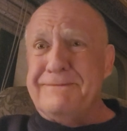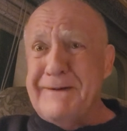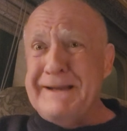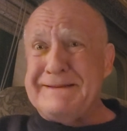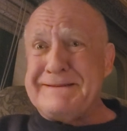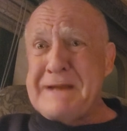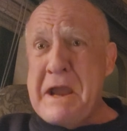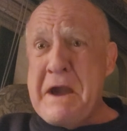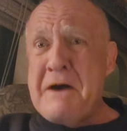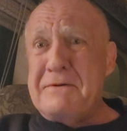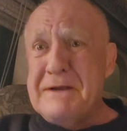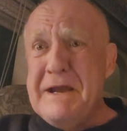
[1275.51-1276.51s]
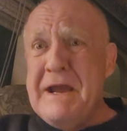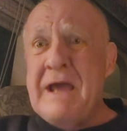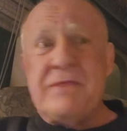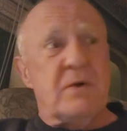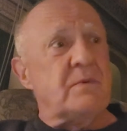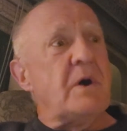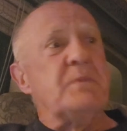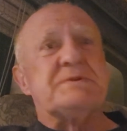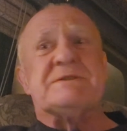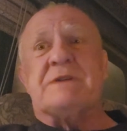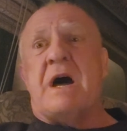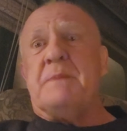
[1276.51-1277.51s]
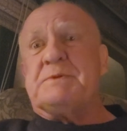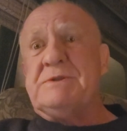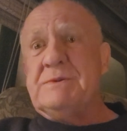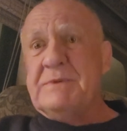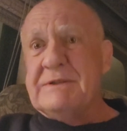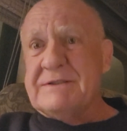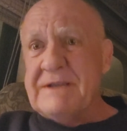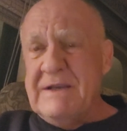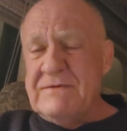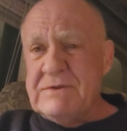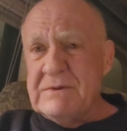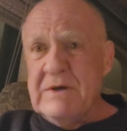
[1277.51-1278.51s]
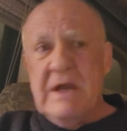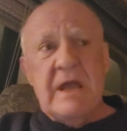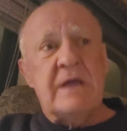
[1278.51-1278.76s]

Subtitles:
right down, and the rope stops you and saves you.